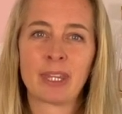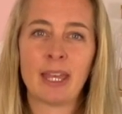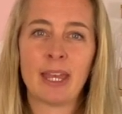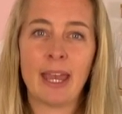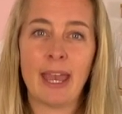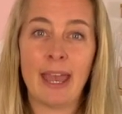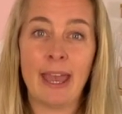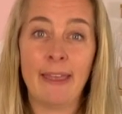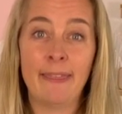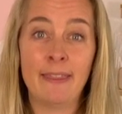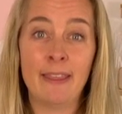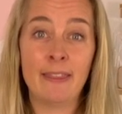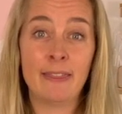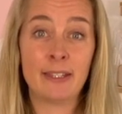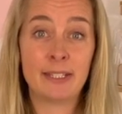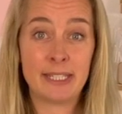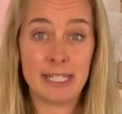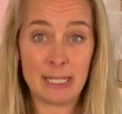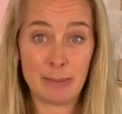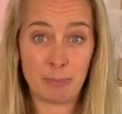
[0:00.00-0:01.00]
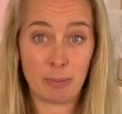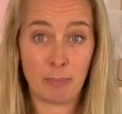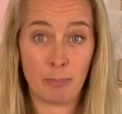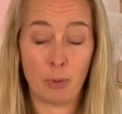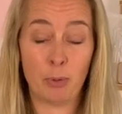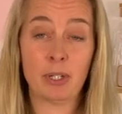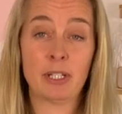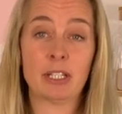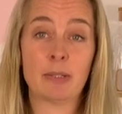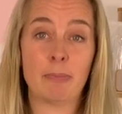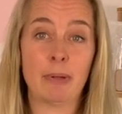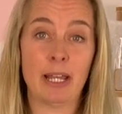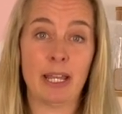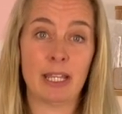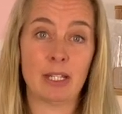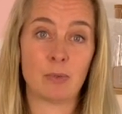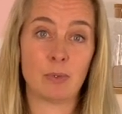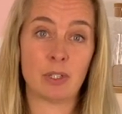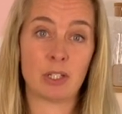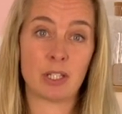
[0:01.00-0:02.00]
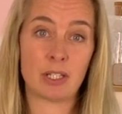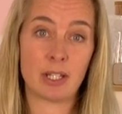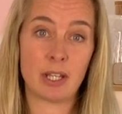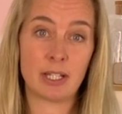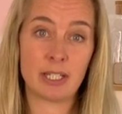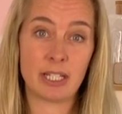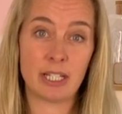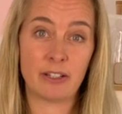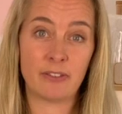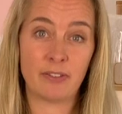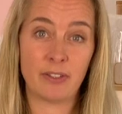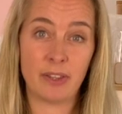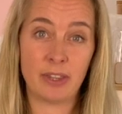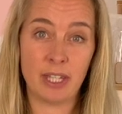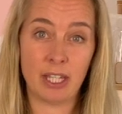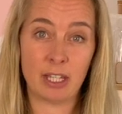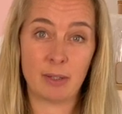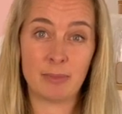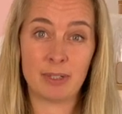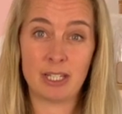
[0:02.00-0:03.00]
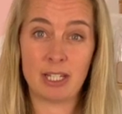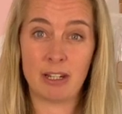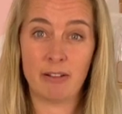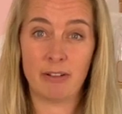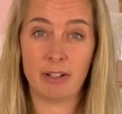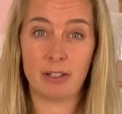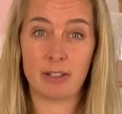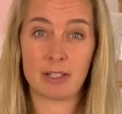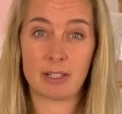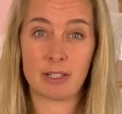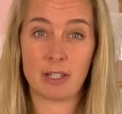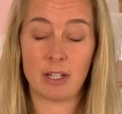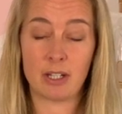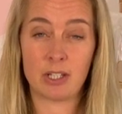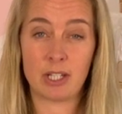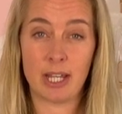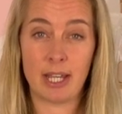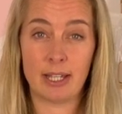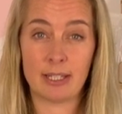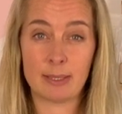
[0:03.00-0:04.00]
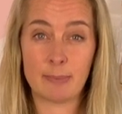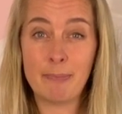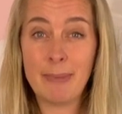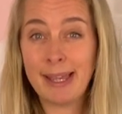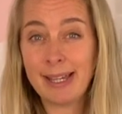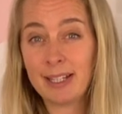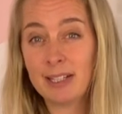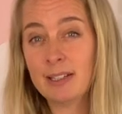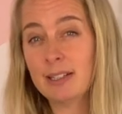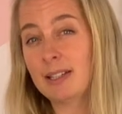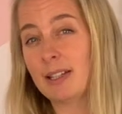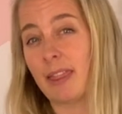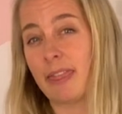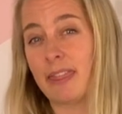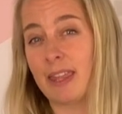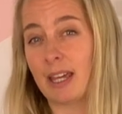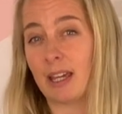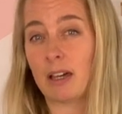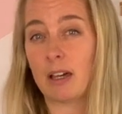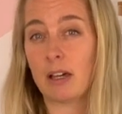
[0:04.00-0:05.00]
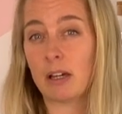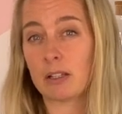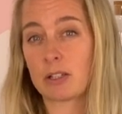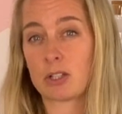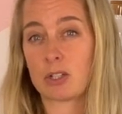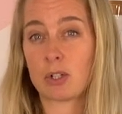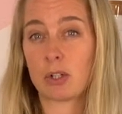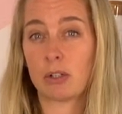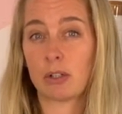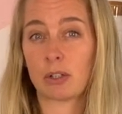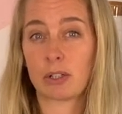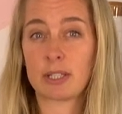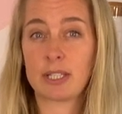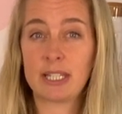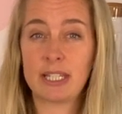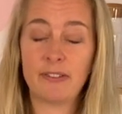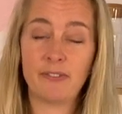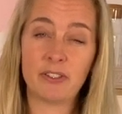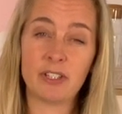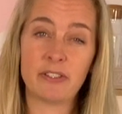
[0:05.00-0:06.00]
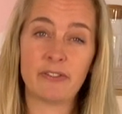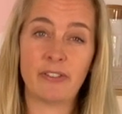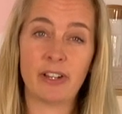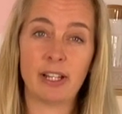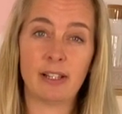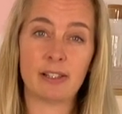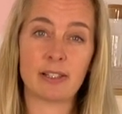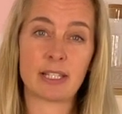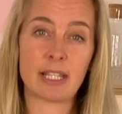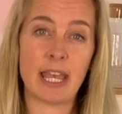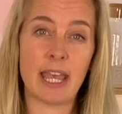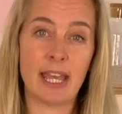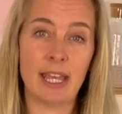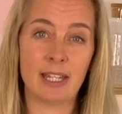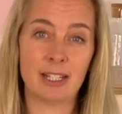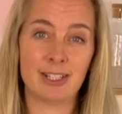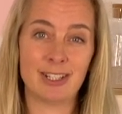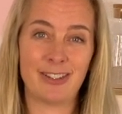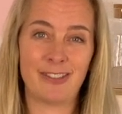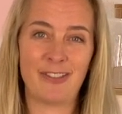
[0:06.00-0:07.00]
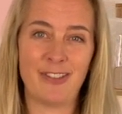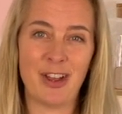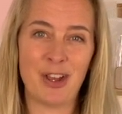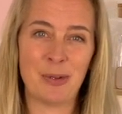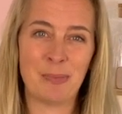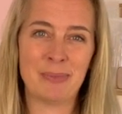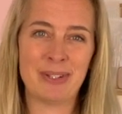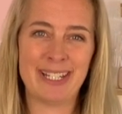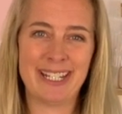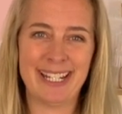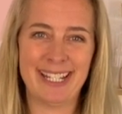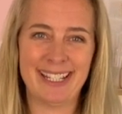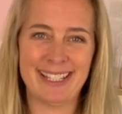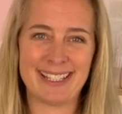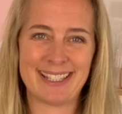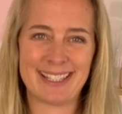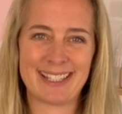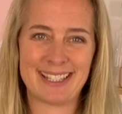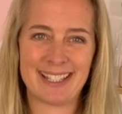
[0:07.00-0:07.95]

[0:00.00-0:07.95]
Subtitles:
And then the deep point blade, which is ideal for thicker materials such as magnet, thick cardstock, stiffened felt and foam sheets.